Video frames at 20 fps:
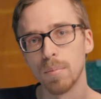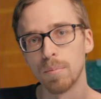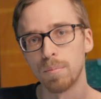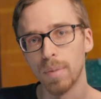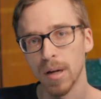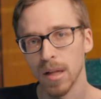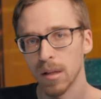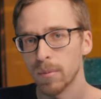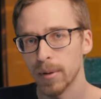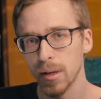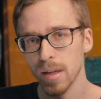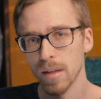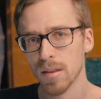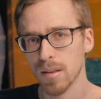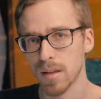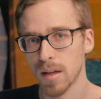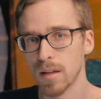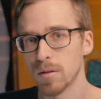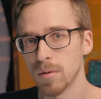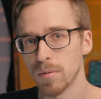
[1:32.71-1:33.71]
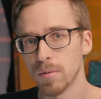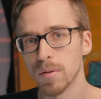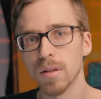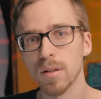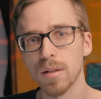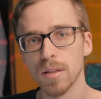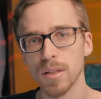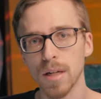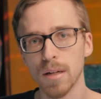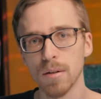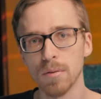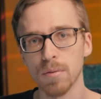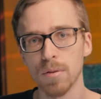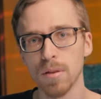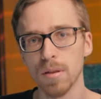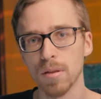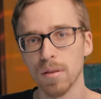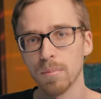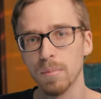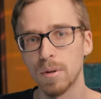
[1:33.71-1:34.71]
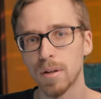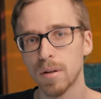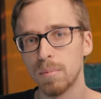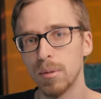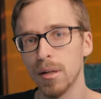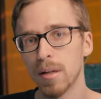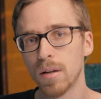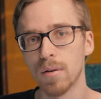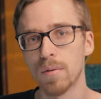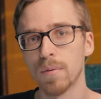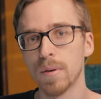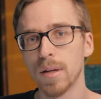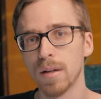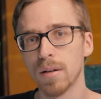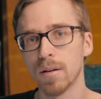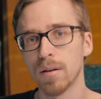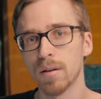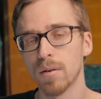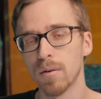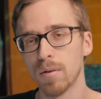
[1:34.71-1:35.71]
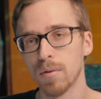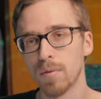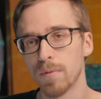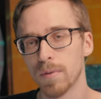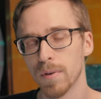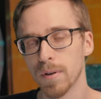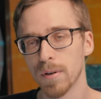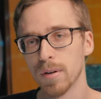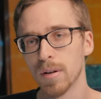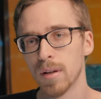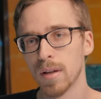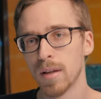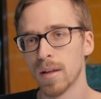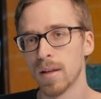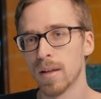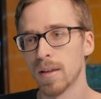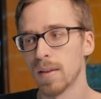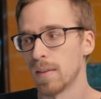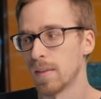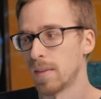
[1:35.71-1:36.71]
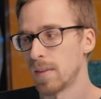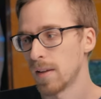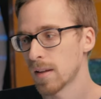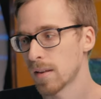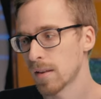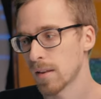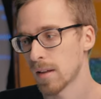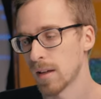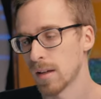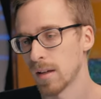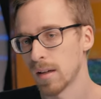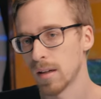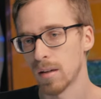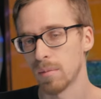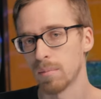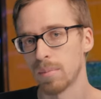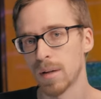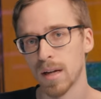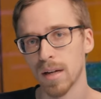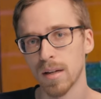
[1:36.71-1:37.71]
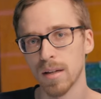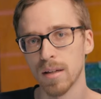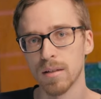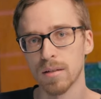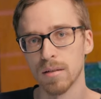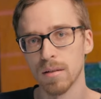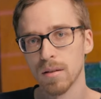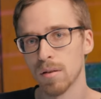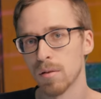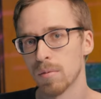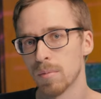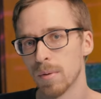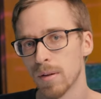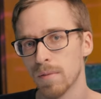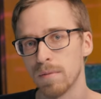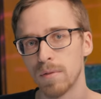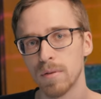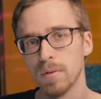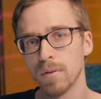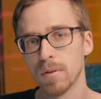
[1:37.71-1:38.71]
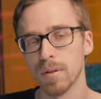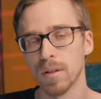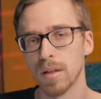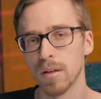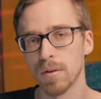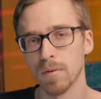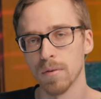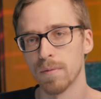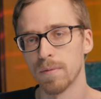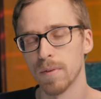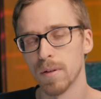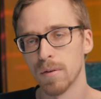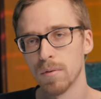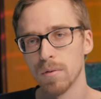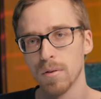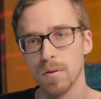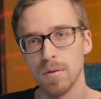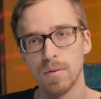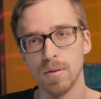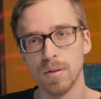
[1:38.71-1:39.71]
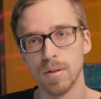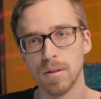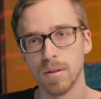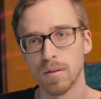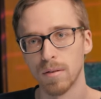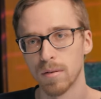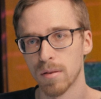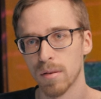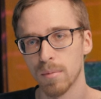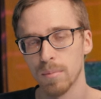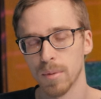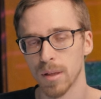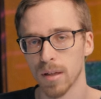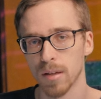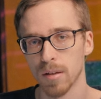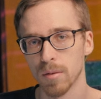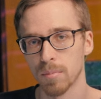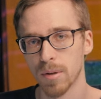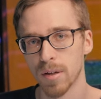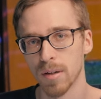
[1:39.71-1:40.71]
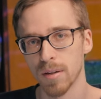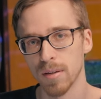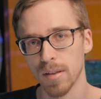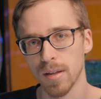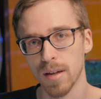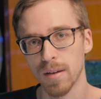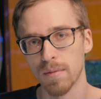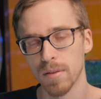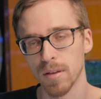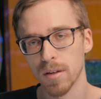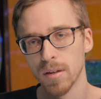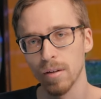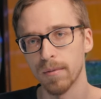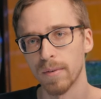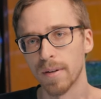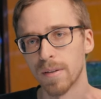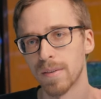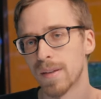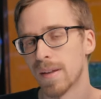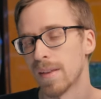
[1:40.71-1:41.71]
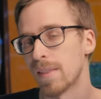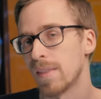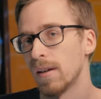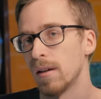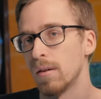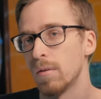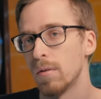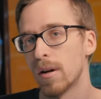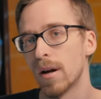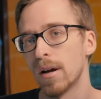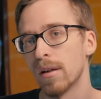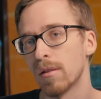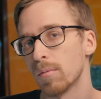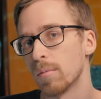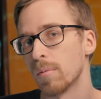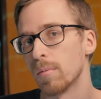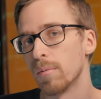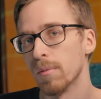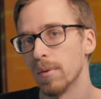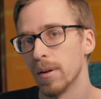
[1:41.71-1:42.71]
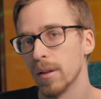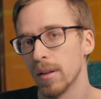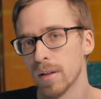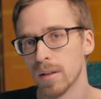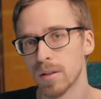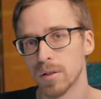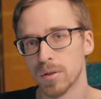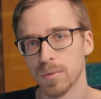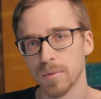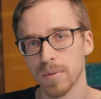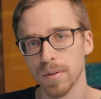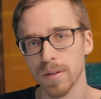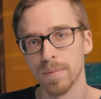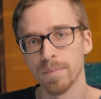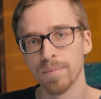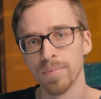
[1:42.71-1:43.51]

By the way, stay tuned to the channel since I'm going to be going over this and getting back into the swing of doing gear reviews on some of the other products that I have sitting around that I think you guys will really enjoy.